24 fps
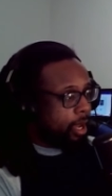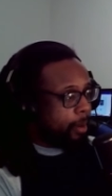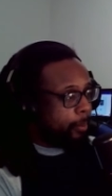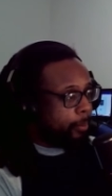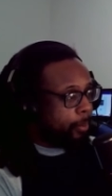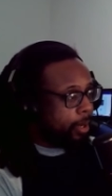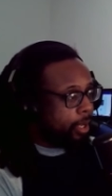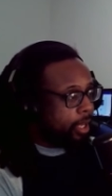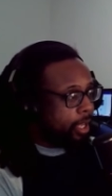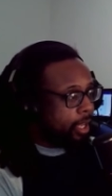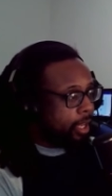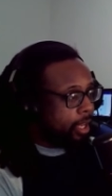
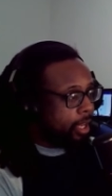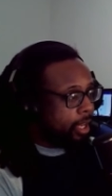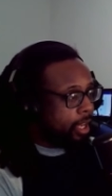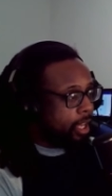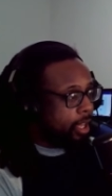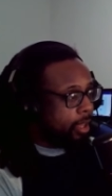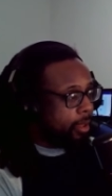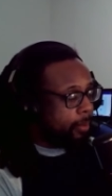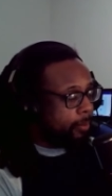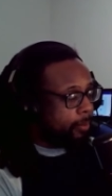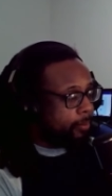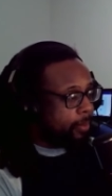But
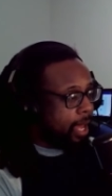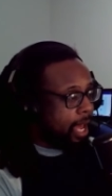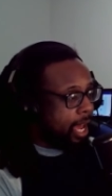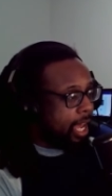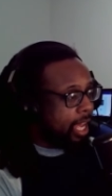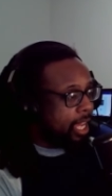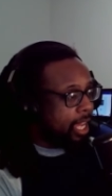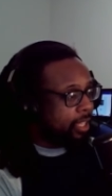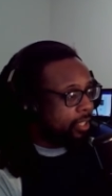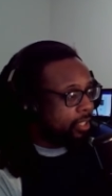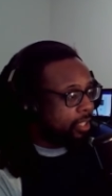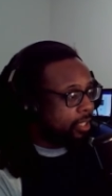
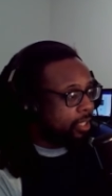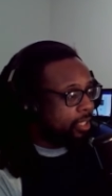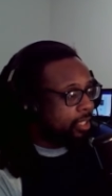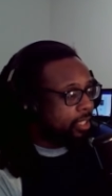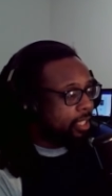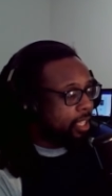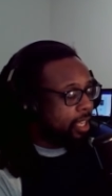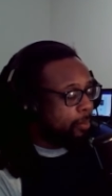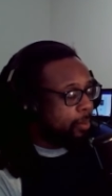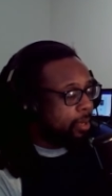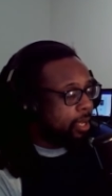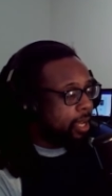I can
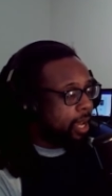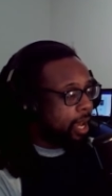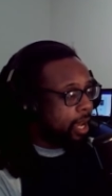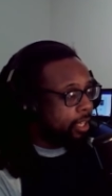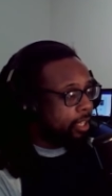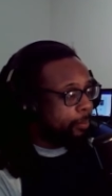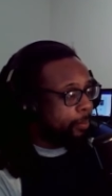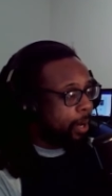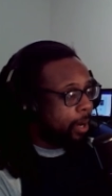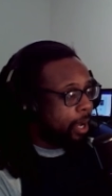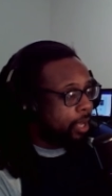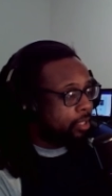see
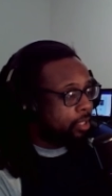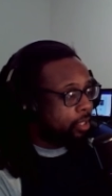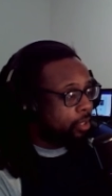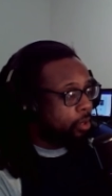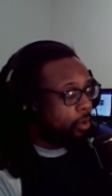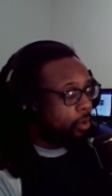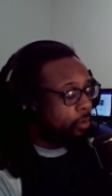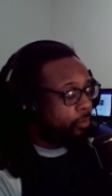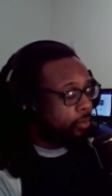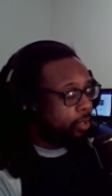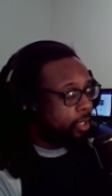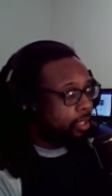Bianca possibly
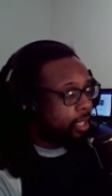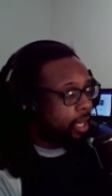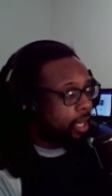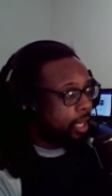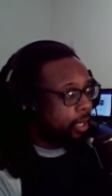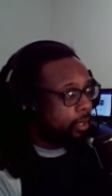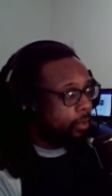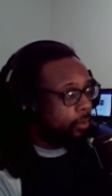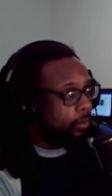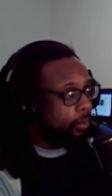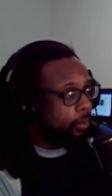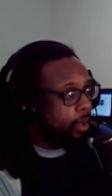going for the
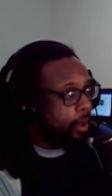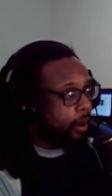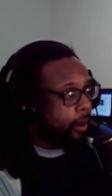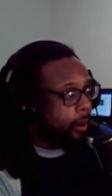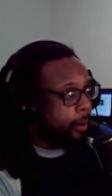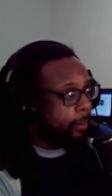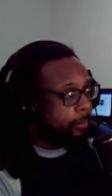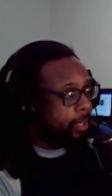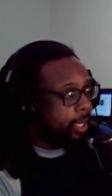title,